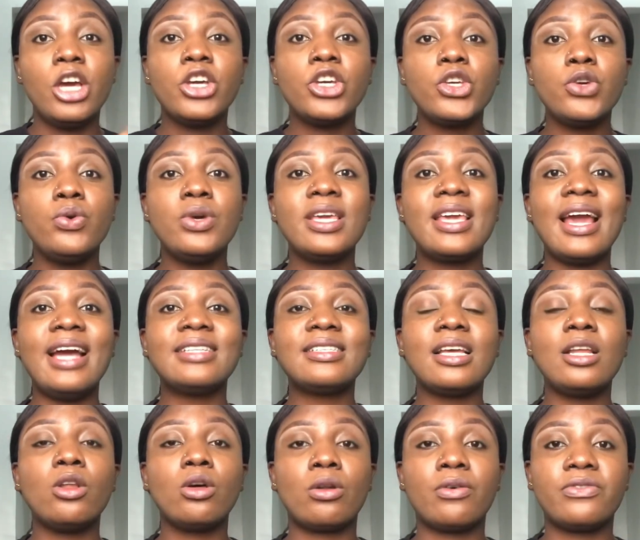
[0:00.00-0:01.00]
you will get
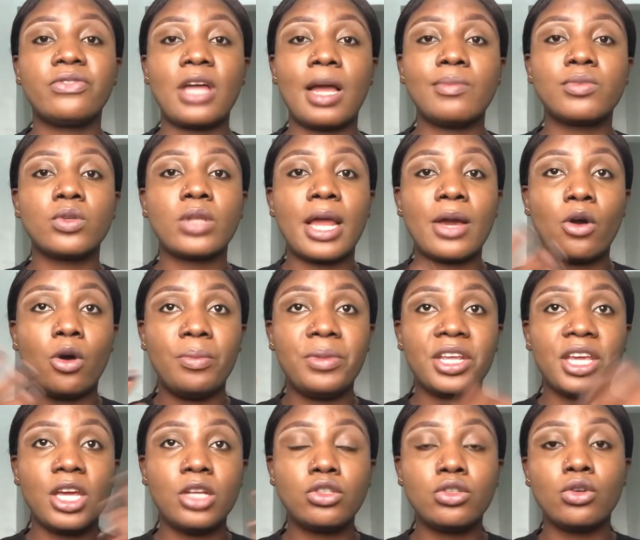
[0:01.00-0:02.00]
a lot of time to like
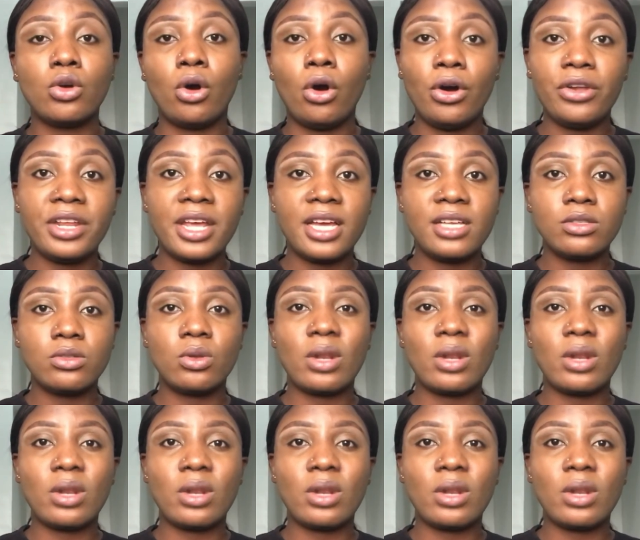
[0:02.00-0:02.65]
communicate to your audience,